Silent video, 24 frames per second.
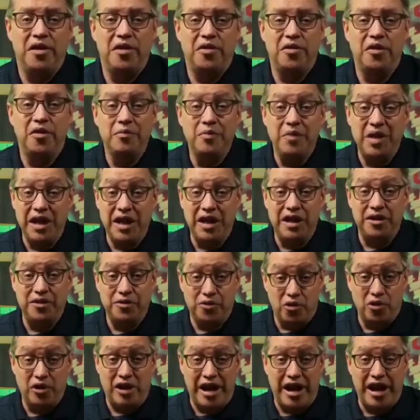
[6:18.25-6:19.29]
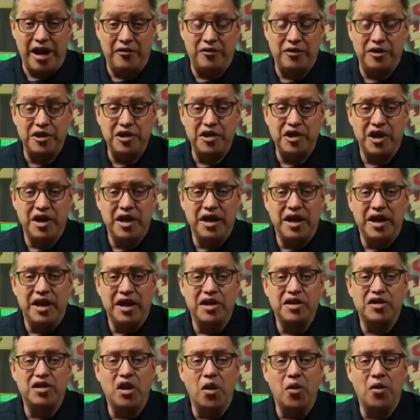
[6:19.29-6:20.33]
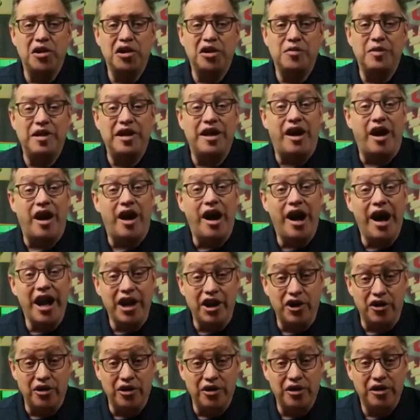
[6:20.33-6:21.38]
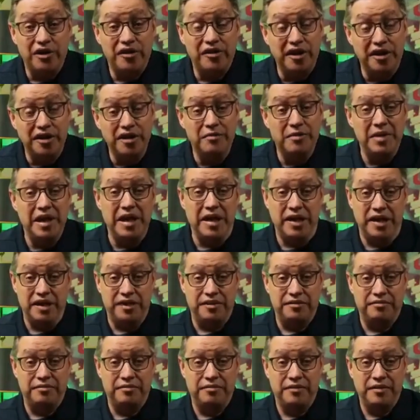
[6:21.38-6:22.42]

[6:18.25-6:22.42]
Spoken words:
The mean, or average, is going to be higher than the median.